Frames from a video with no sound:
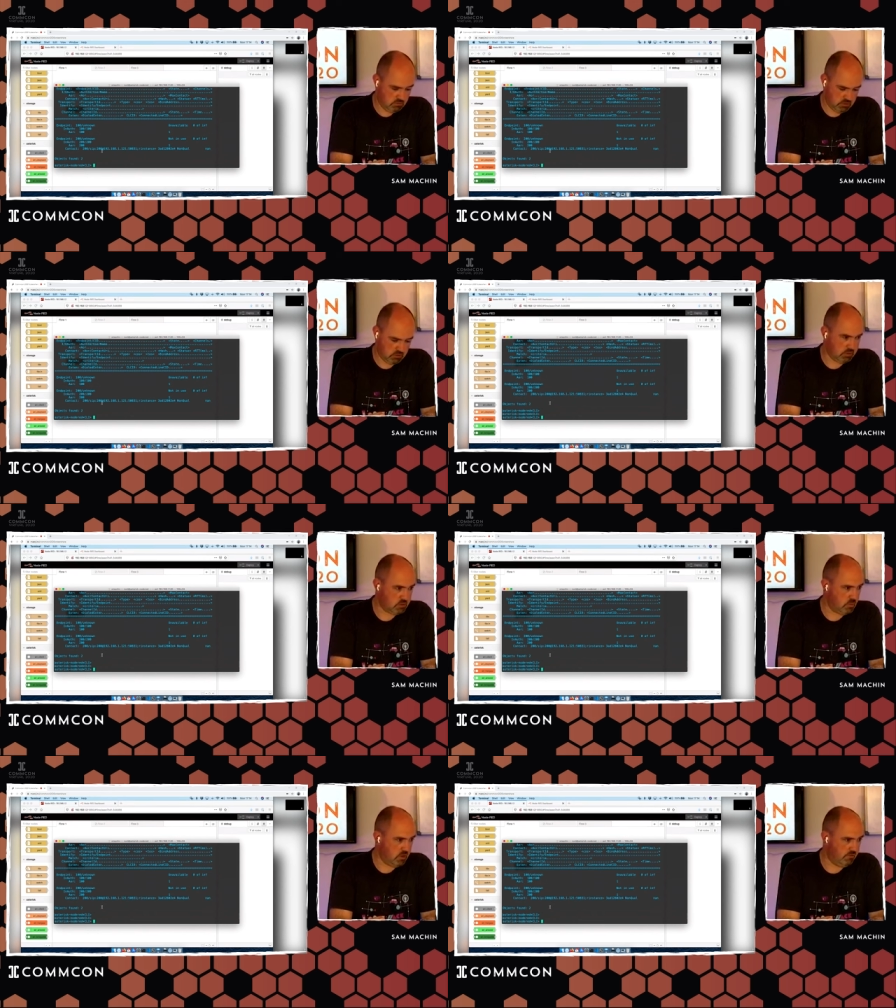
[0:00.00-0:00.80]
that'll
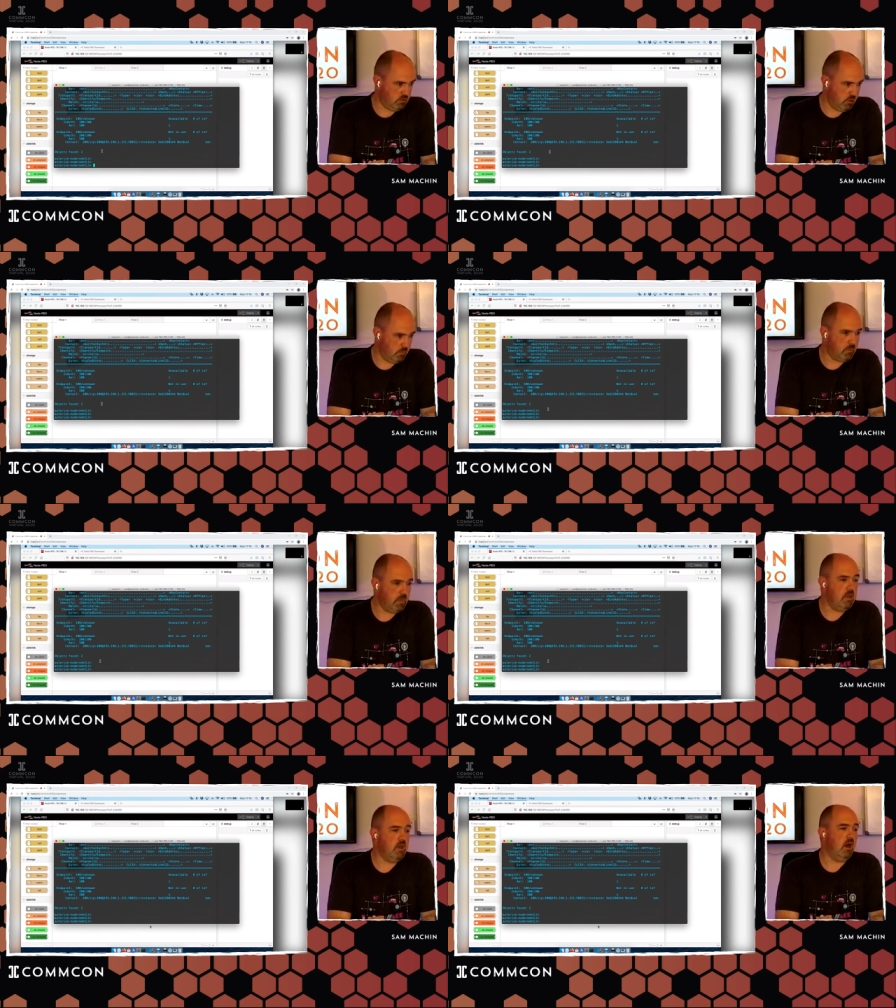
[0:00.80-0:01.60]
disappear in a
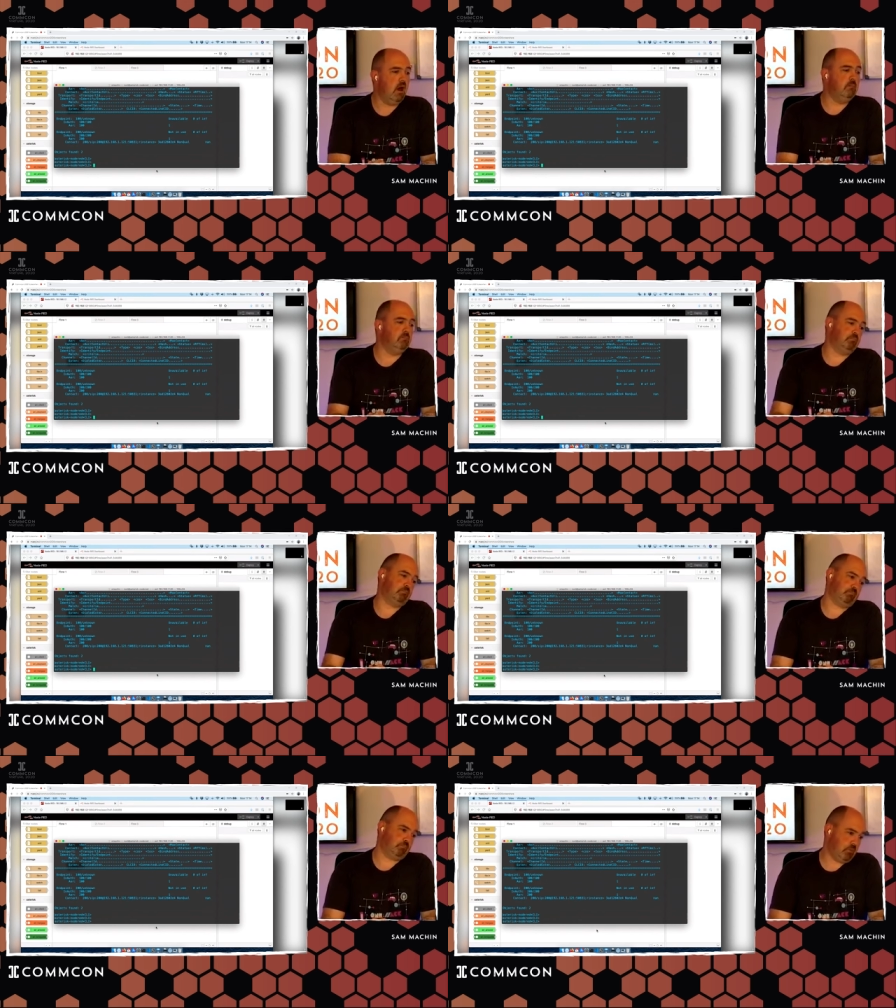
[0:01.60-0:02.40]
bit.
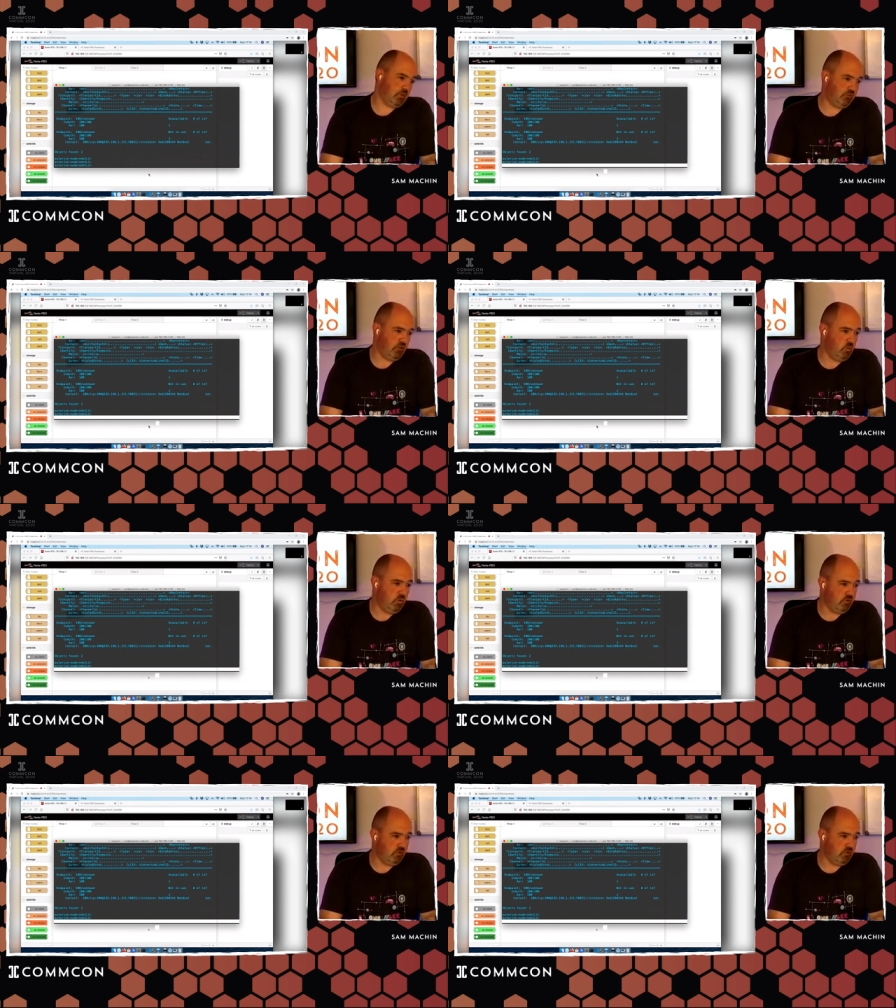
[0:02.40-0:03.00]
So